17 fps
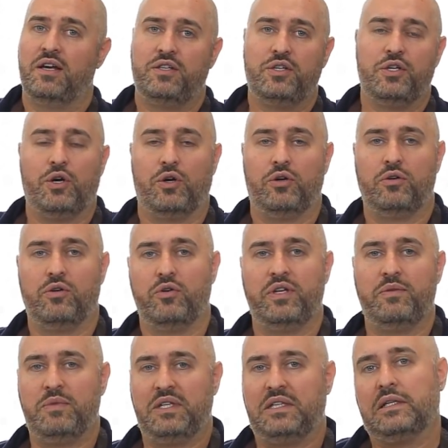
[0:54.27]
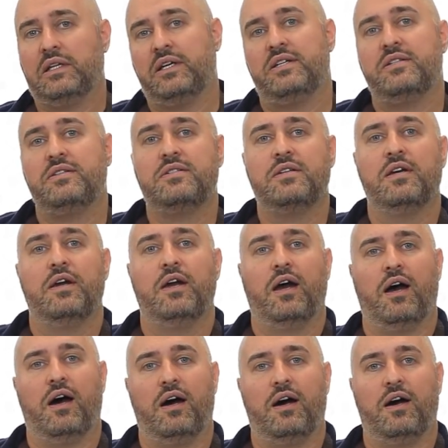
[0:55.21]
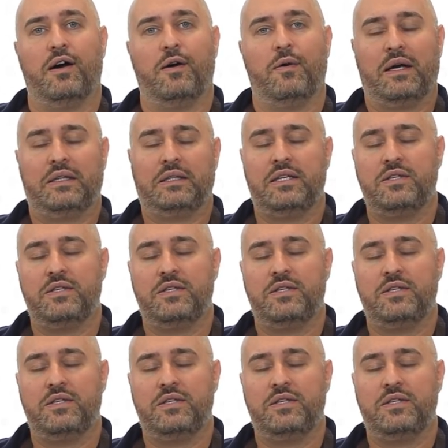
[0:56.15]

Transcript: You know, going meatless at